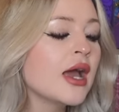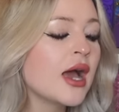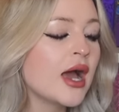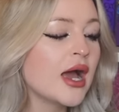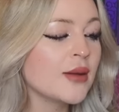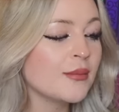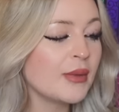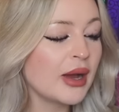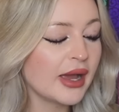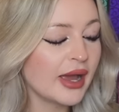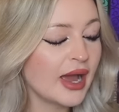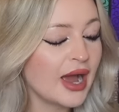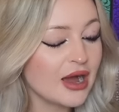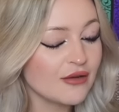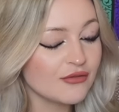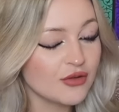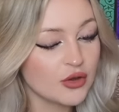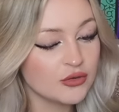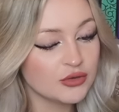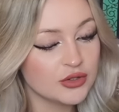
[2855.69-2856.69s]
Um, I
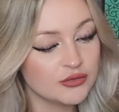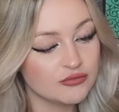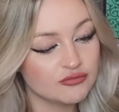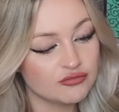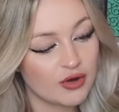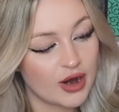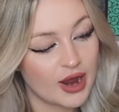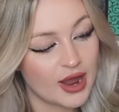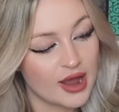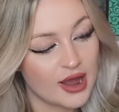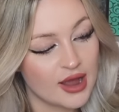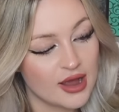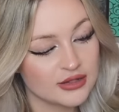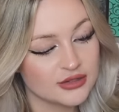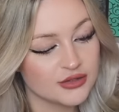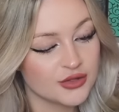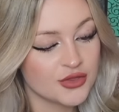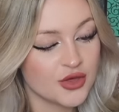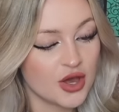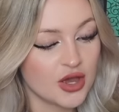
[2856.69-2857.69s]
have only read
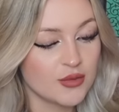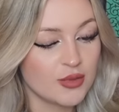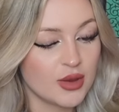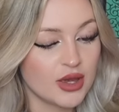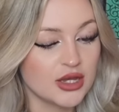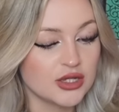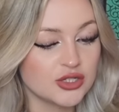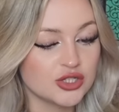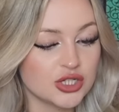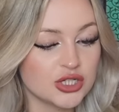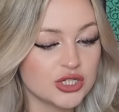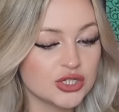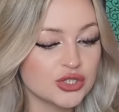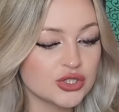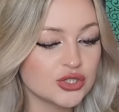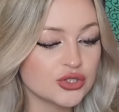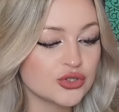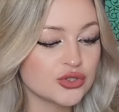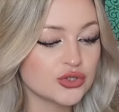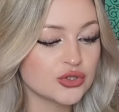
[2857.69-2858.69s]
30
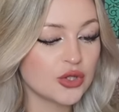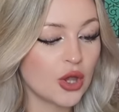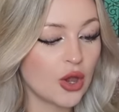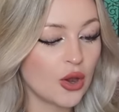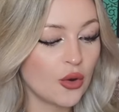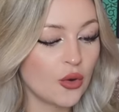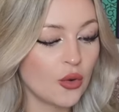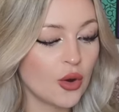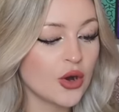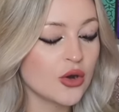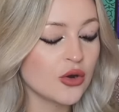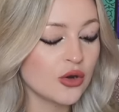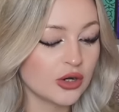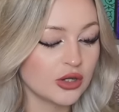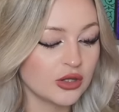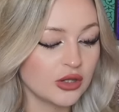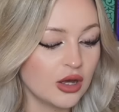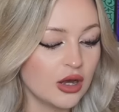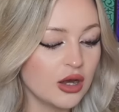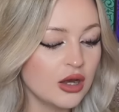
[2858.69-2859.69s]
pages, so not a
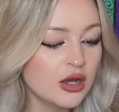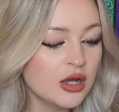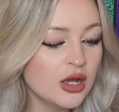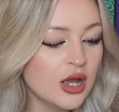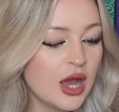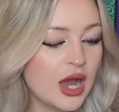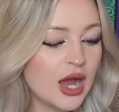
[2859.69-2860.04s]
lot.